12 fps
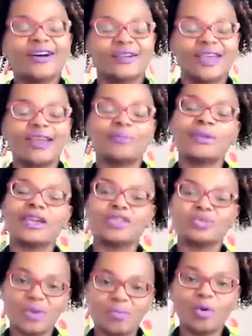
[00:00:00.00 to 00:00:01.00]
Okay, because
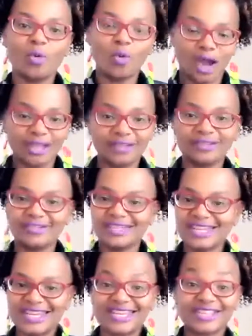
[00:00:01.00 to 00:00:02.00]
people want,
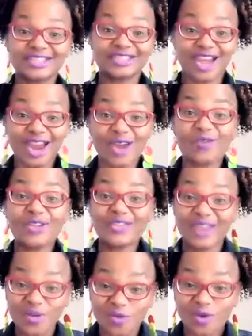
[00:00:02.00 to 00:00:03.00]
need, and desire what
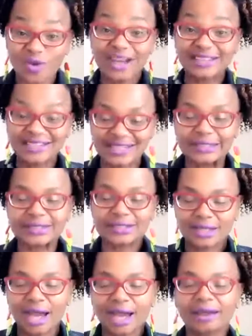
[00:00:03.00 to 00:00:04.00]
they want, need, and
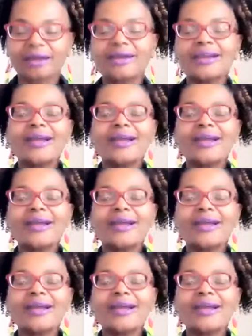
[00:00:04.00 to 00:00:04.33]
desire.